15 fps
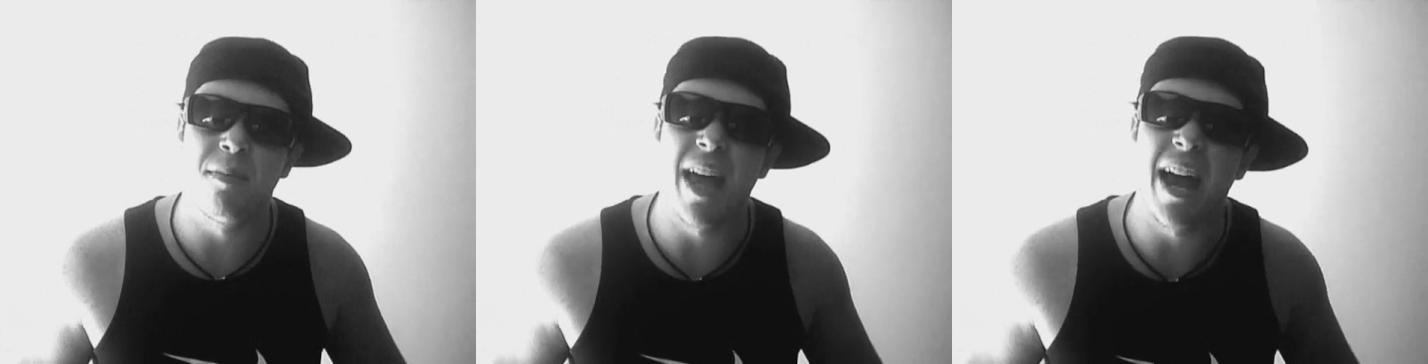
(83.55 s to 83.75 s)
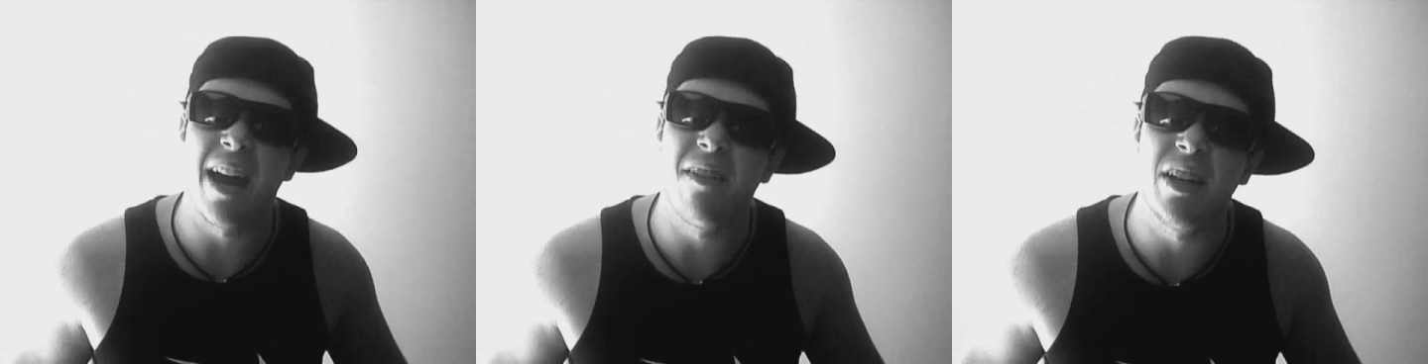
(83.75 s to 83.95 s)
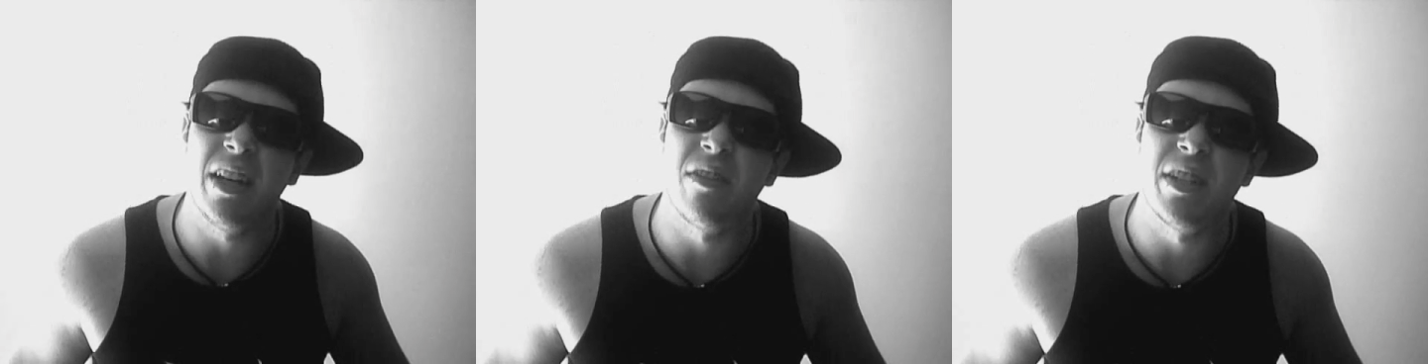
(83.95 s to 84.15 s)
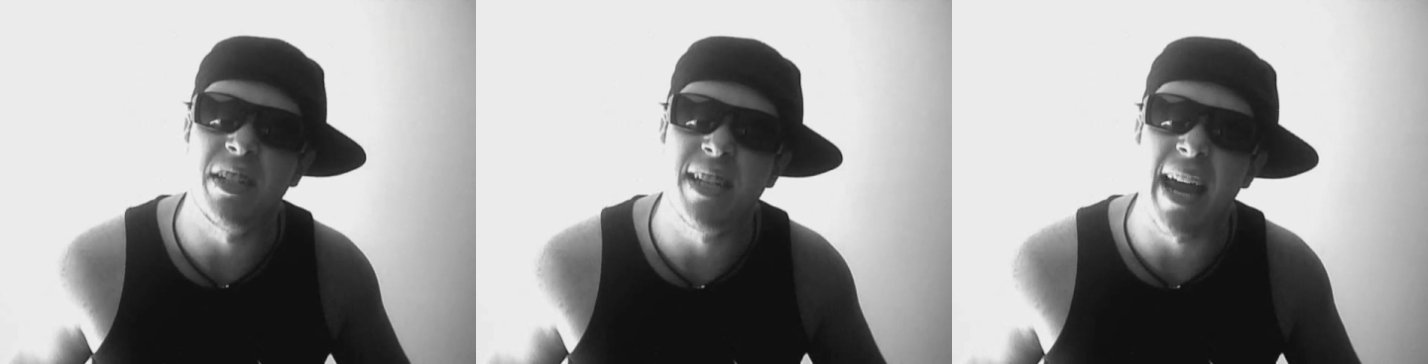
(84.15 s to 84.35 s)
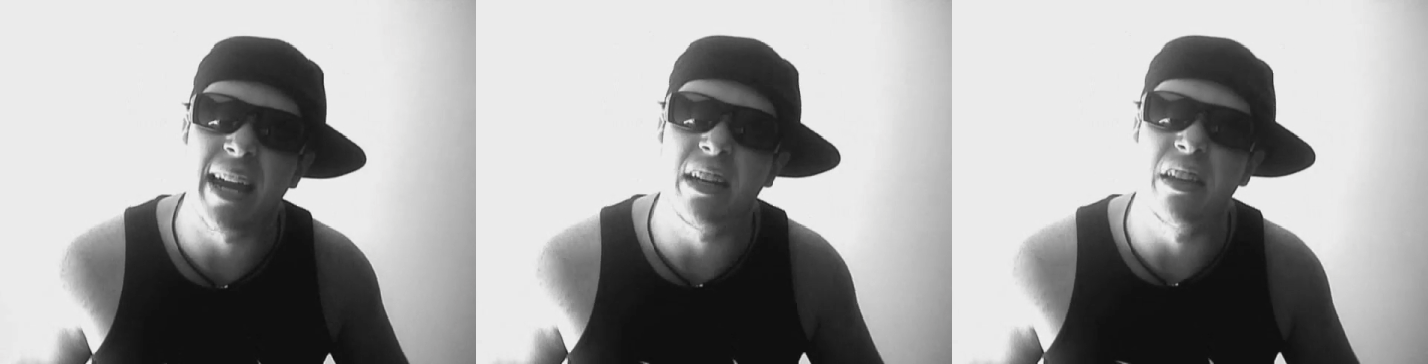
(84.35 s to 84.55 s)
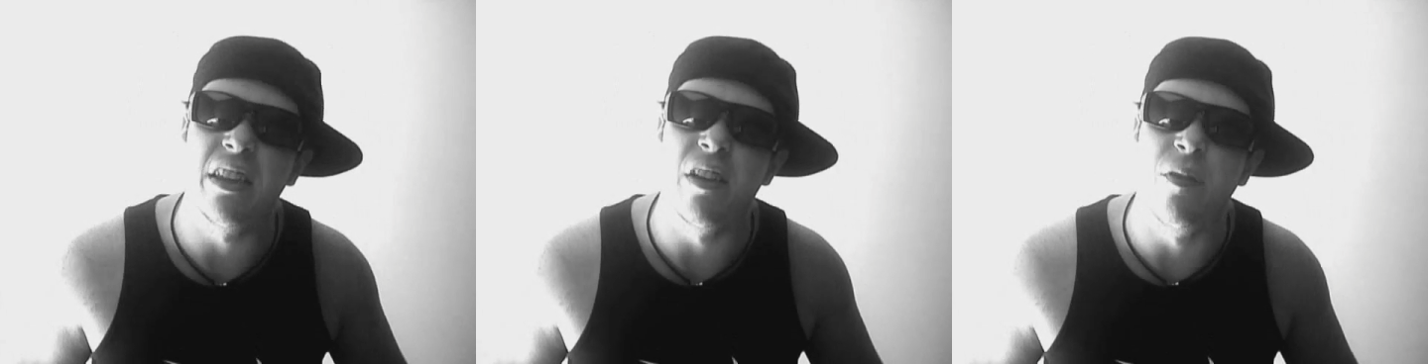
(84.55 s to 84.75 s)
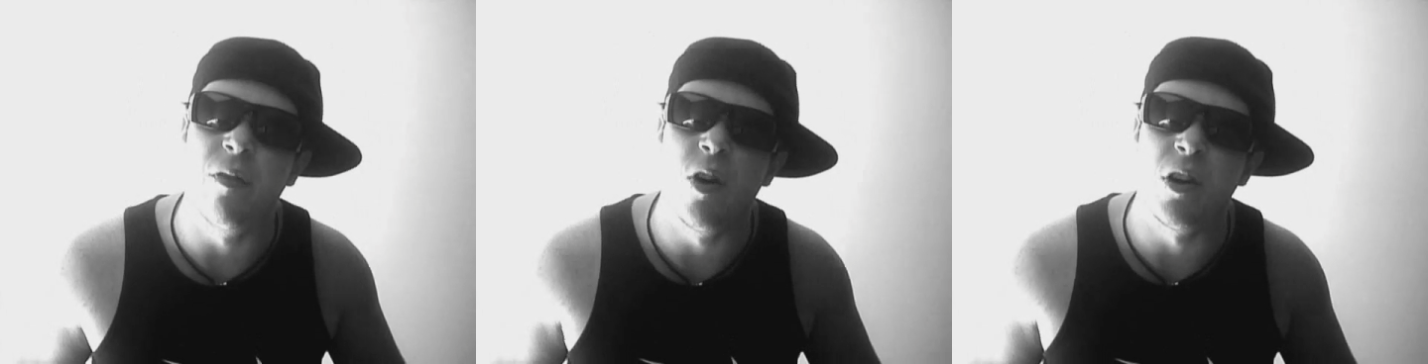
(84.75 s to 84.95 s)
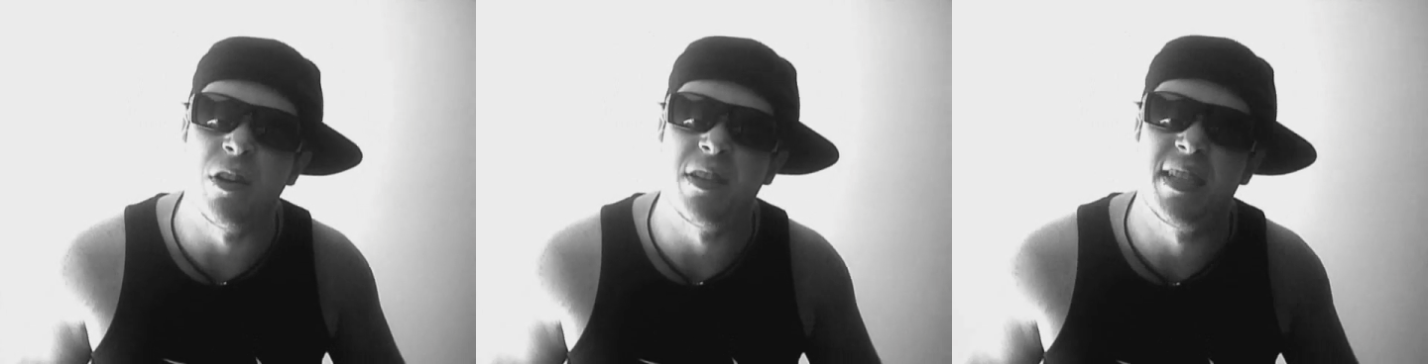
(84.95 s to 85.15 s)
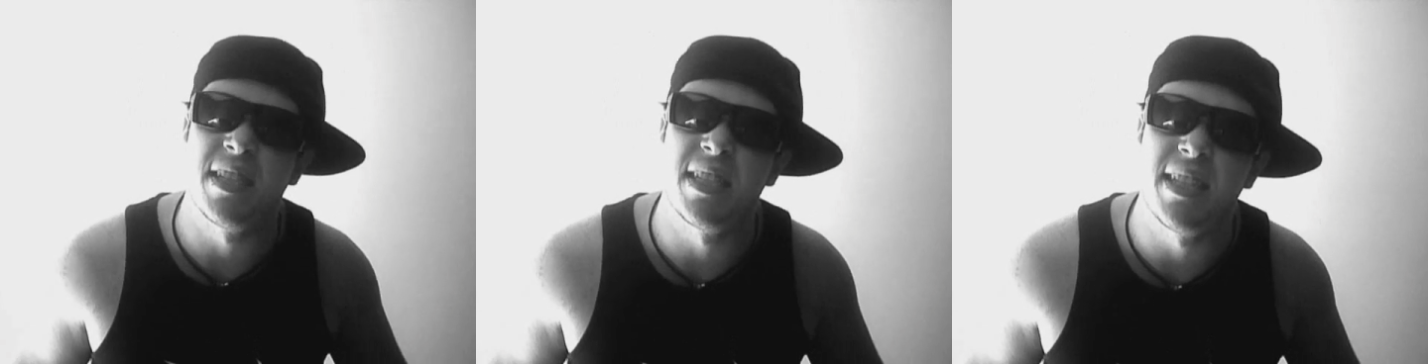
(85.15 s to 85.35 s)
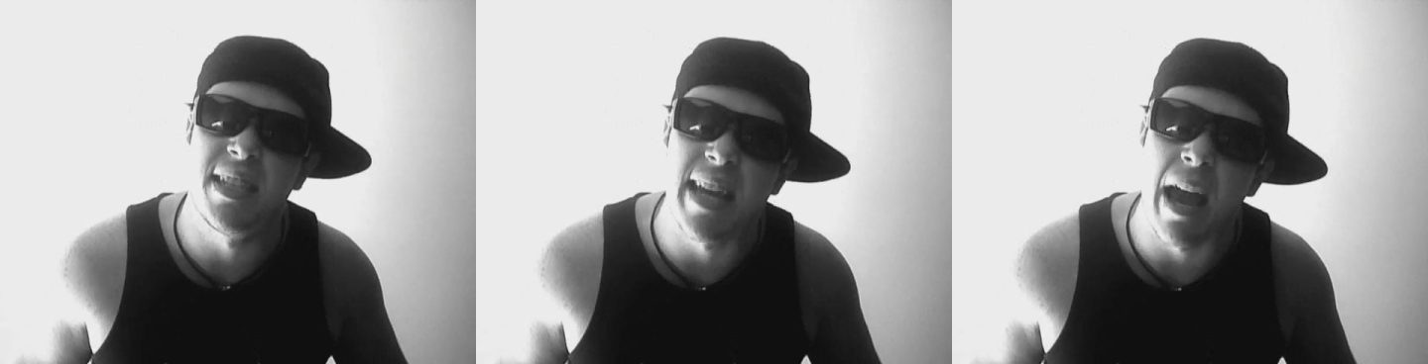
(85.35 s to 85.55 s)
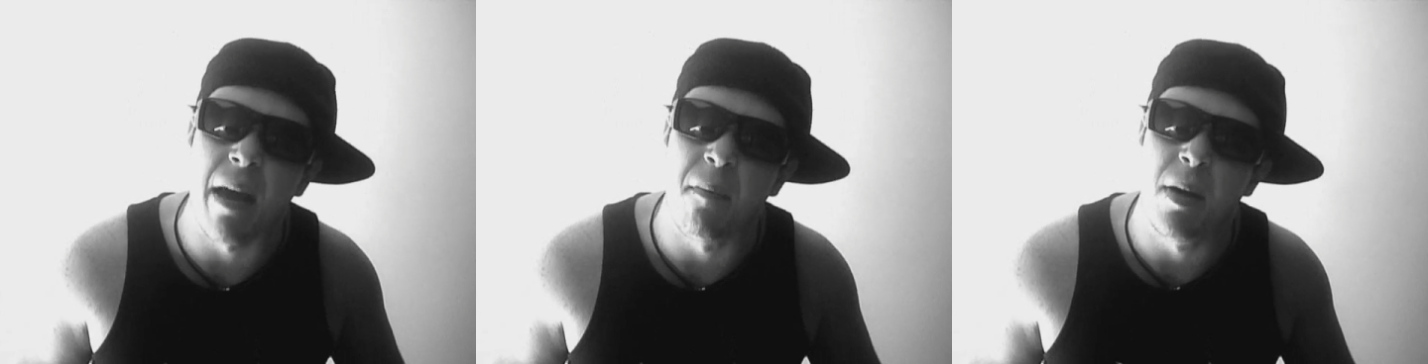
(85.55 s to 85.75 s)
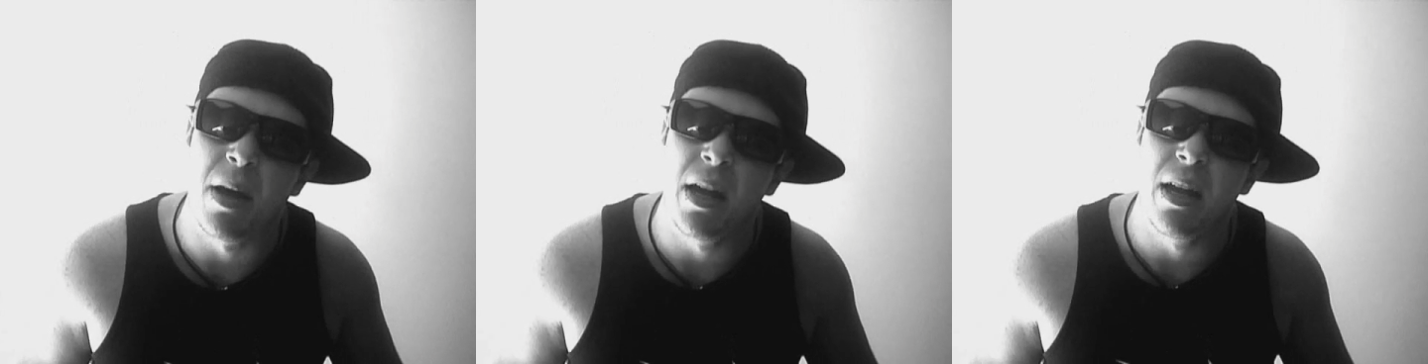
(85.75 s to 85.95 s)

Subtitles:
They haven't even taken the first step.